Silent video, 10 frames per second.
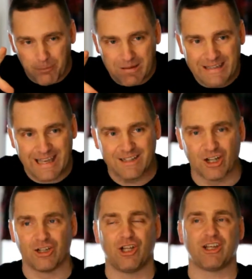begin
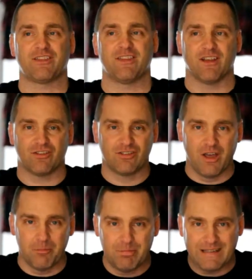to look at
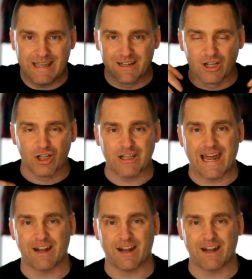this. Begin to look